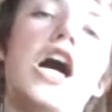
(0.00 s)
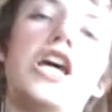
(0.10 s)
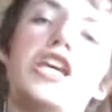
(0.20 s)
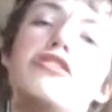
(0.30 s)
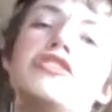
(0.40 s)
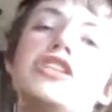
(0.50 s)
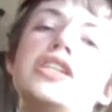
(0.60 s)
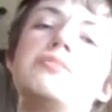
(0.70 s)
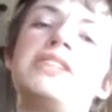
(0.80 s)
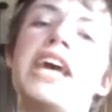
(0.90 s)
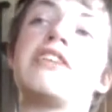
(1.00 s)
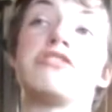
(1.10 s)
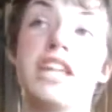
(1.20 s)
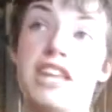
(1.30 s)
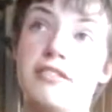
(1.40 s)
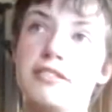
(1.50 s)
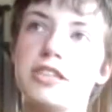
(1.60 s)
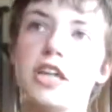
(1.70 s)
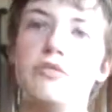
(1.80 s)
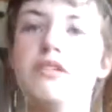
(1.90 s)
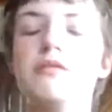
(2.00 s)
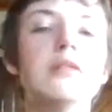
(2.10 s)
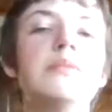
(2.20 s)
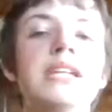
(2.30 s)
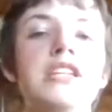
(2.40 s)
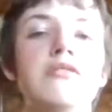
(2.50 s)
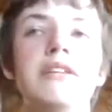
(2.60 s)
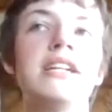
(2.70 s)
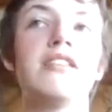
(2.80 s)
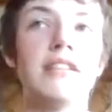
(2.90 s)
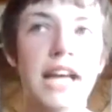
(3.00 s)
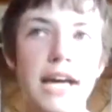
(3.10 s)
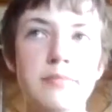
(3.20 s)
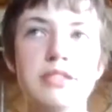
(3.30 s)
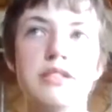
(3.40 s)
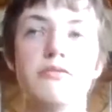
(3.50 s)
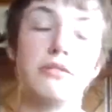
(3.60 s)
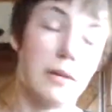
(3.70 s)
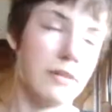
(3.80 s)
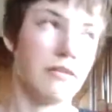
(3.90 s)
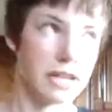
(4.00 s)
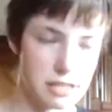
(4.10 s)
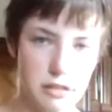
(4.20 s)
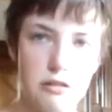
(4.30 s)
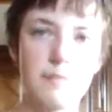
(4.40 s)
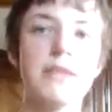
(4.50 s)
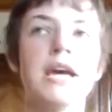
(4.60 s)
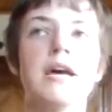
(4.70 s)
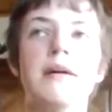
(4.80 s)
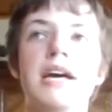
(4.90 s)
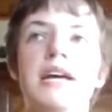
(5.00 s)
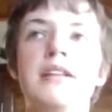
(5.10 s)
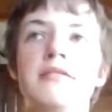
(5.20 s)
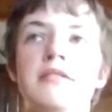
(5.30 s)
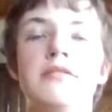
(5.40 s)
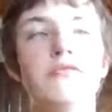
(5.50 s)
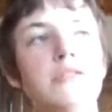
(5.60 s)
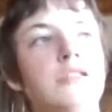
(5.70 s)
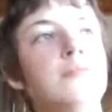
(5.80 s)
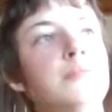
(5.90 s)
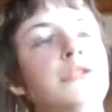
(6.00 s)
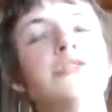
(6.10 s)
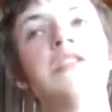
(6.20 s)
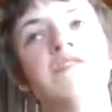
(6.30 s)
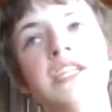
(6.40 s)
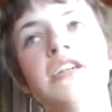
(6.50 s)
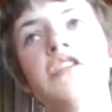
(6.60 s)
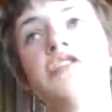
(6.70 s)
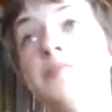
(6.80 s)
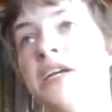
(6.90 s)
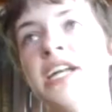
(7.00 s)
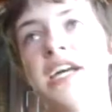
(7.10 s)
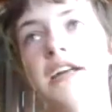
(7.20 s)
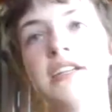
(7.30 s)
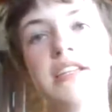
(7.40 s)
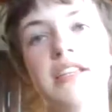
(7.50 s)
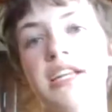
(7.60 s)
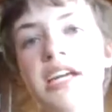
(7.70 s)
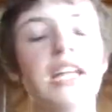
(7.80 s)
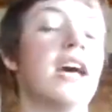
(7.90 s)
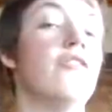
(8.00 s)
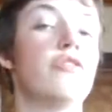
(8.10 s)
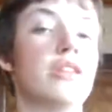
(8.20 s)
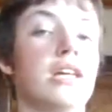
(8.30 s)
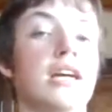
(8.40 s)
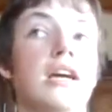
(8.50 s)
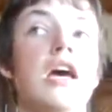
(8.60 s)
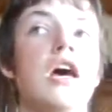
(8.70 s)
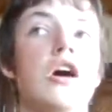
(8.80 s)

a YouTube channel together, so we will be doing collabs, well, I mean when I see her, and we will be posting videos about anything and everything,